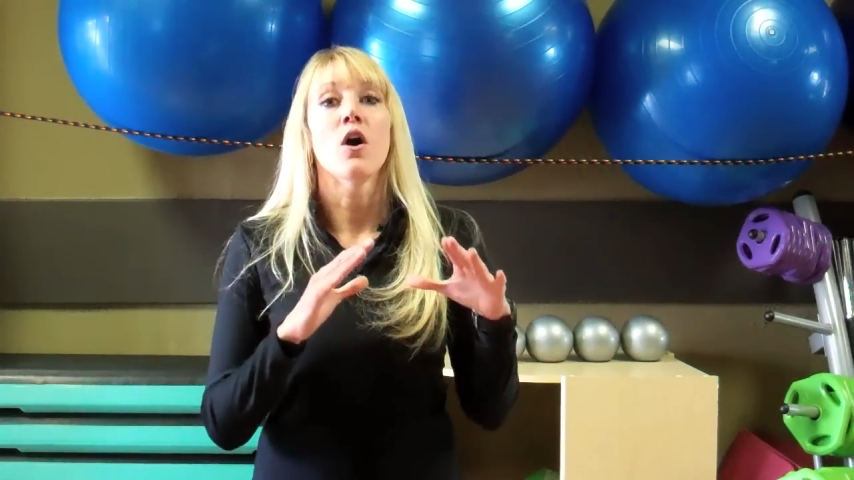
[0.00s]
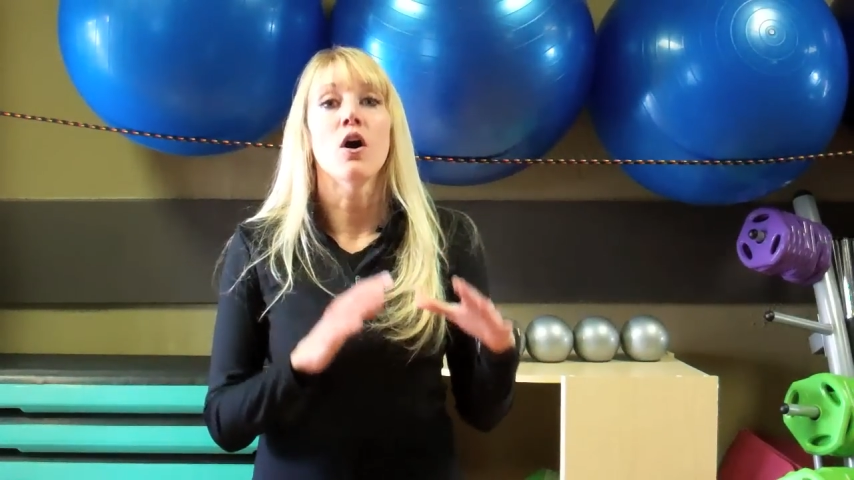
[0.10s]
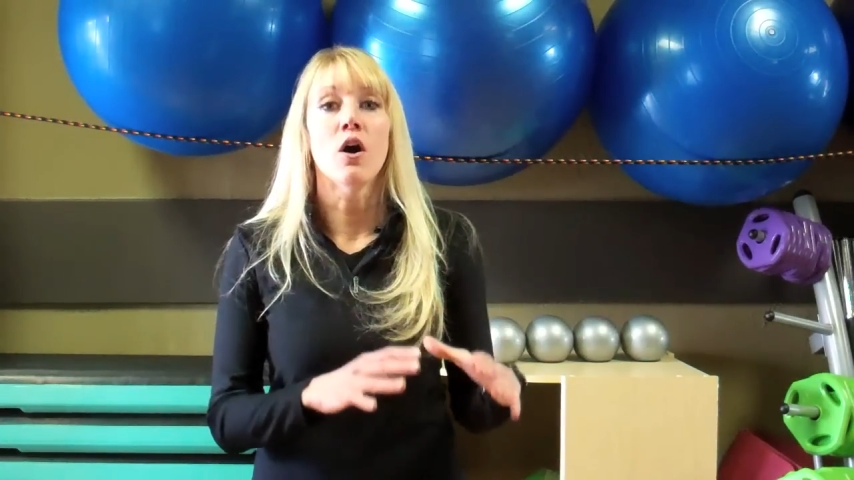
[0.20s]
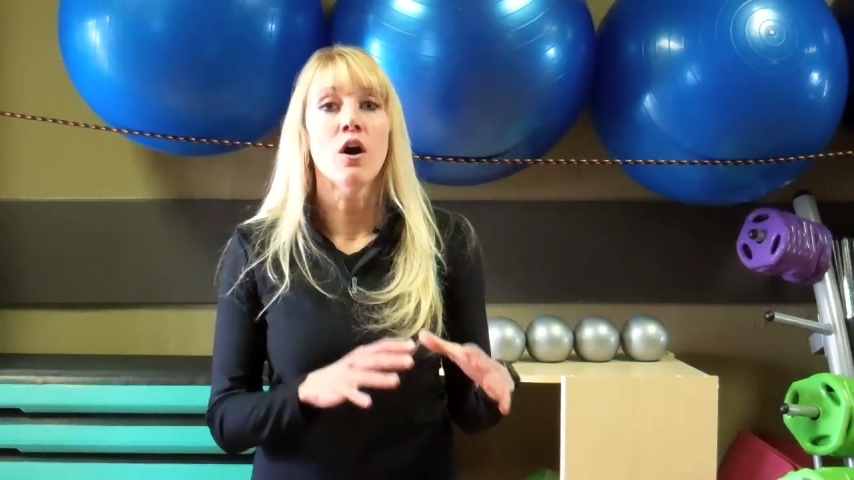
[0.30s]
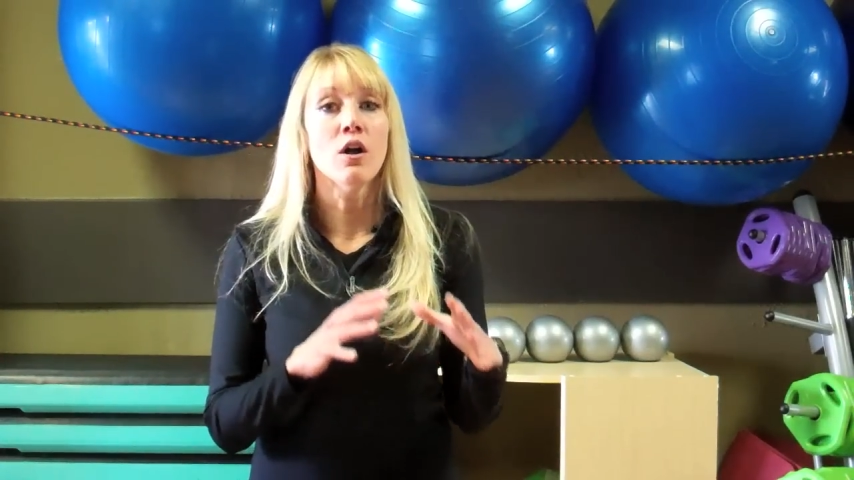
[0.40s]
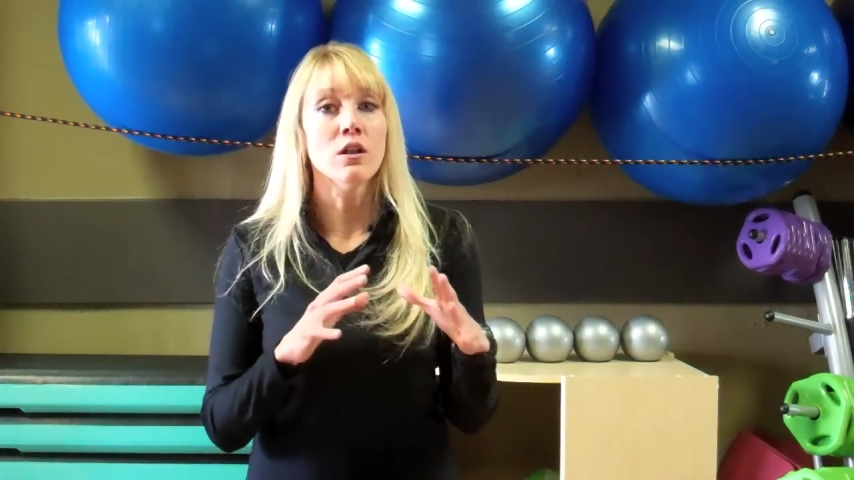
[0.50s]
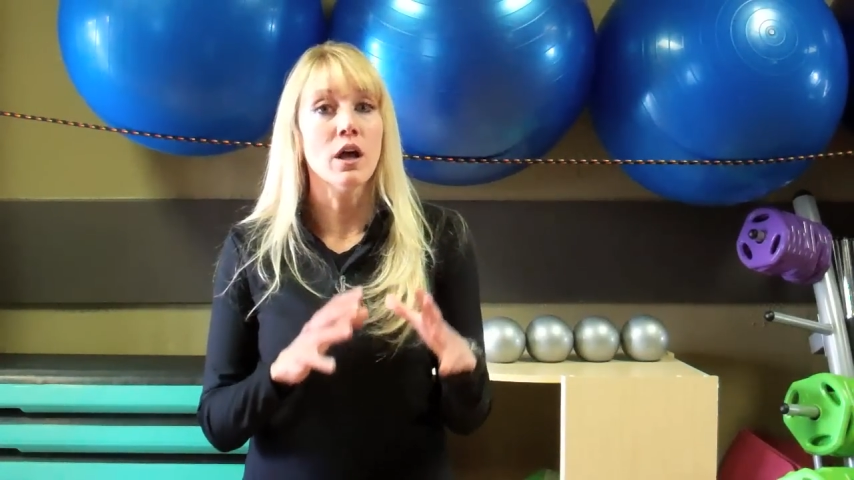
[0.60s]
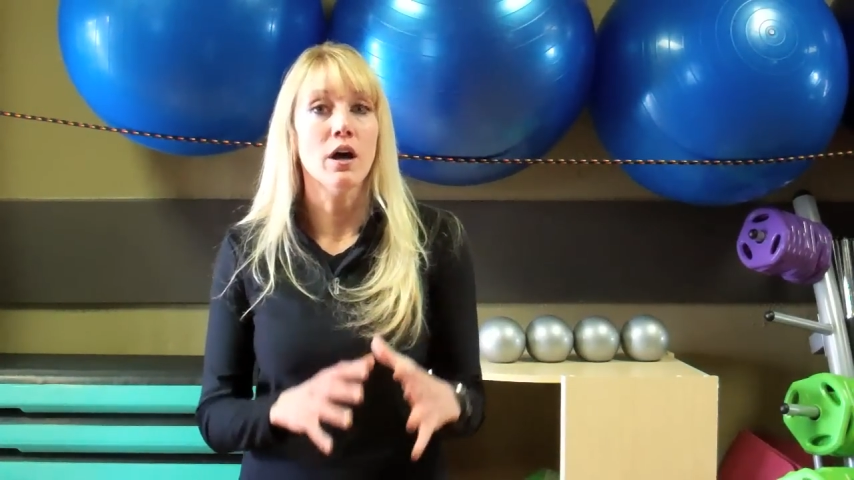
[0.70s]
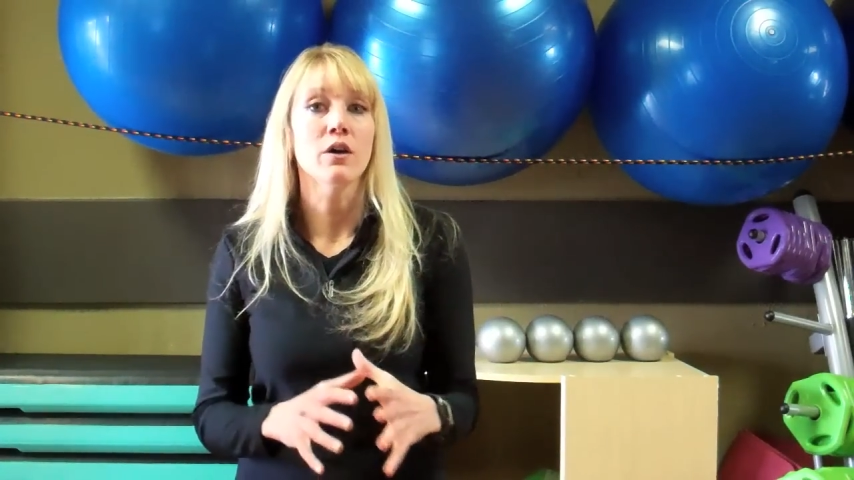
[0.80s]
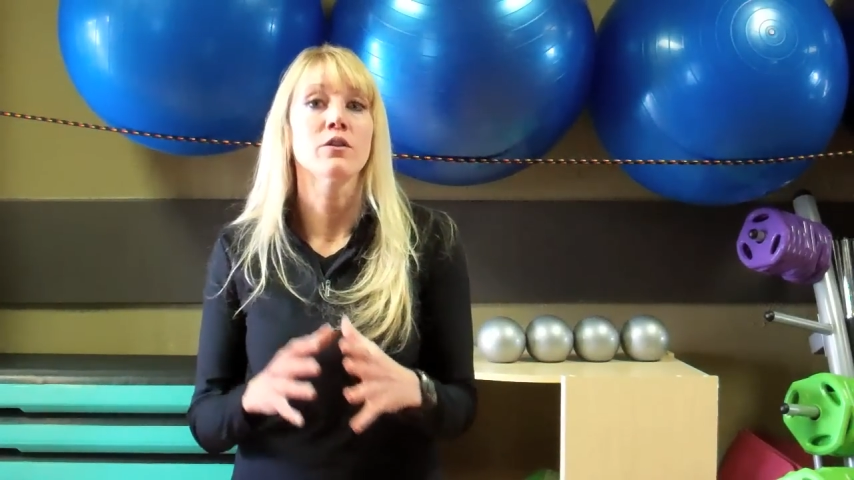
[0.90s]
all
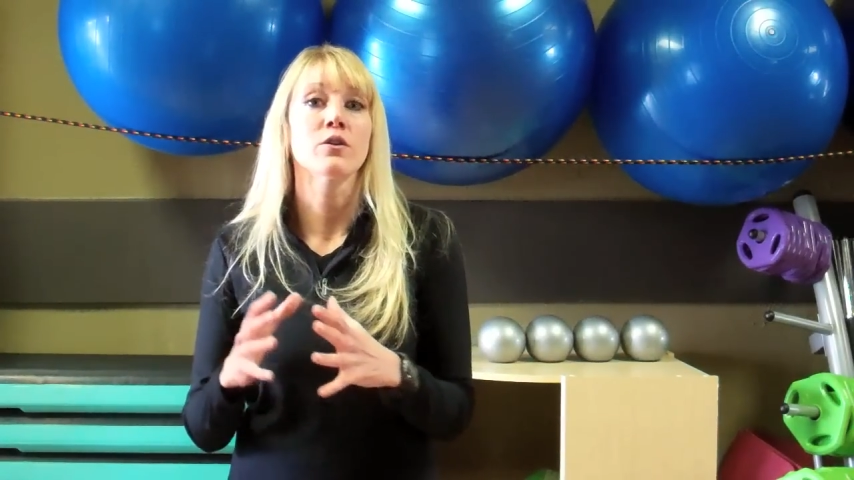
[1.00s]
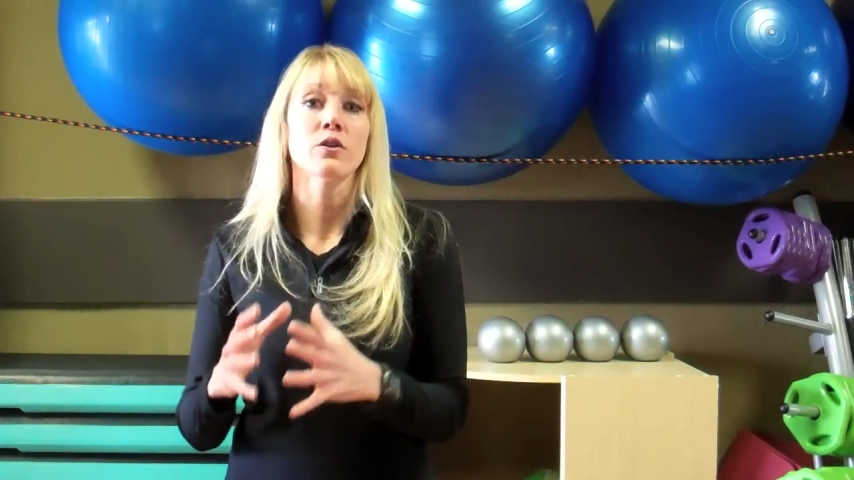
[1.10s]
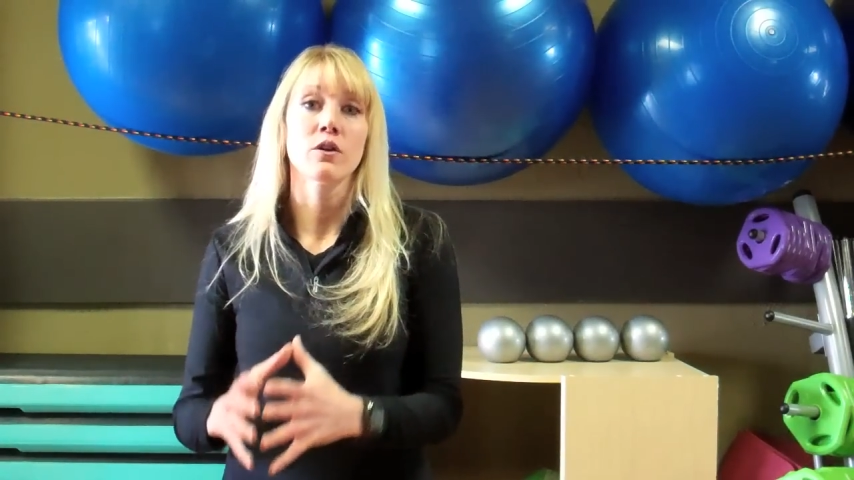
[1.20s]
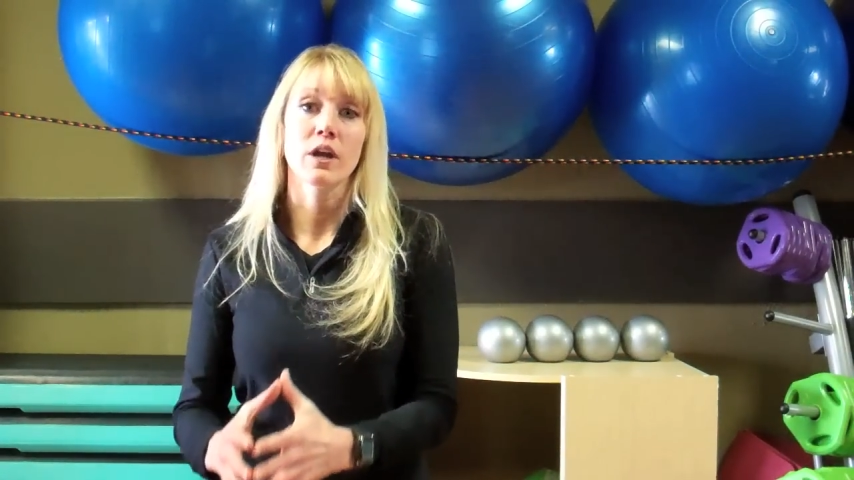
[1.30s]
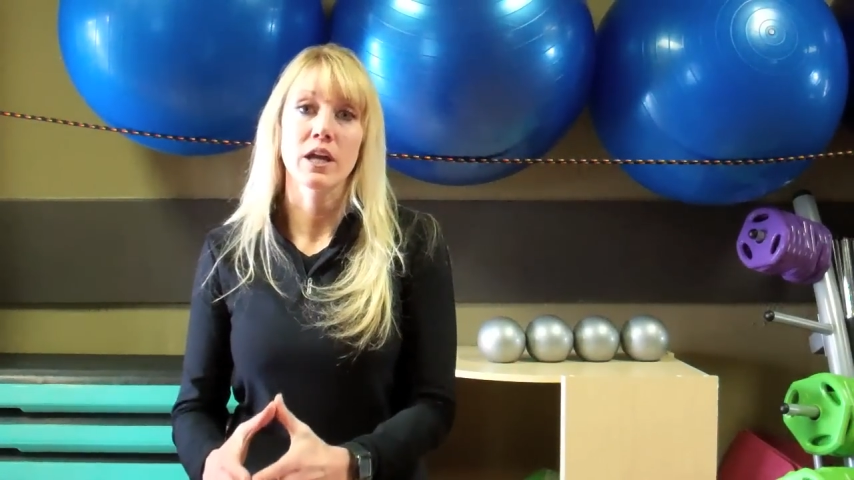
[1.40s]
other